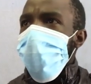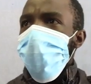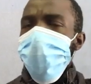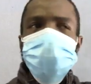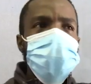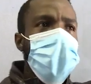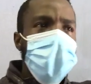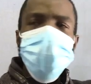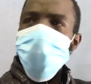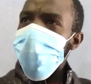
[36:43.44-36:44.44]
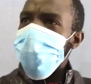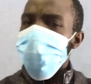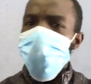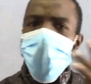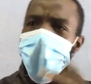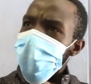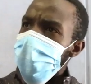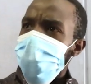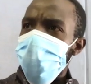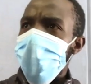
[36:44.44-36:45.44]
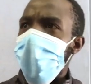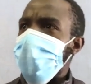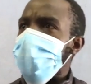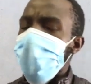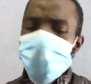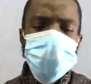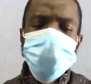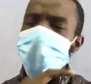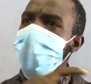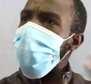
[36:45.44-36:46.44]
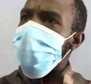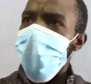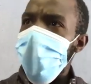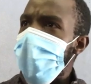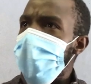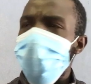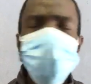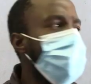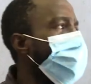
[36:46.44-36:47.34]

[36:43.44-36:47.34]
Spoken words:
vanhu vachimarketa even kumarketa product even times ma elections